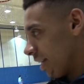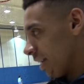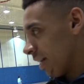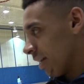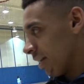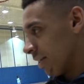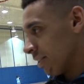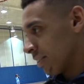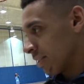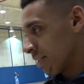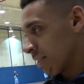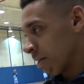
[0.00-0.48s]
I'm
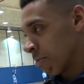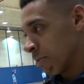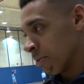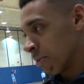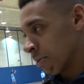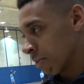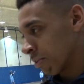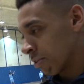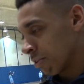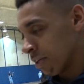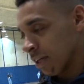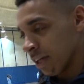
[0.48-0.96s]
just going
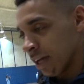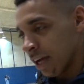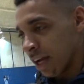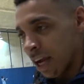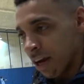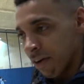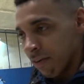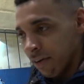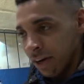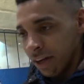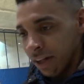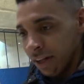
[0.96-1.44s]
to treat like
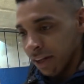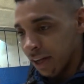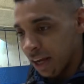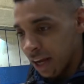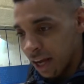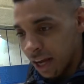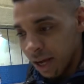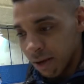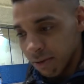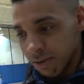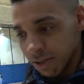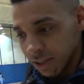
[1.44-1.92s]
every other
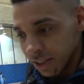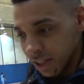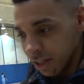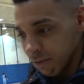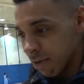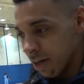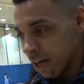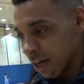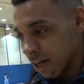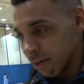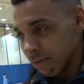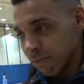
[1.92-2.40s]
game, just come
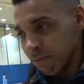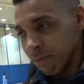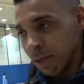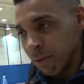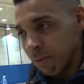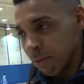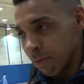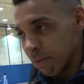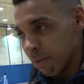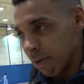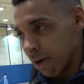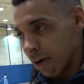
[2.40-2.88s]
out and be
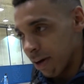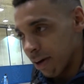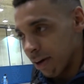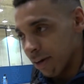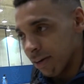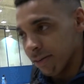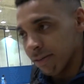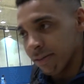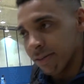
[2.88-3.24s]
prepared.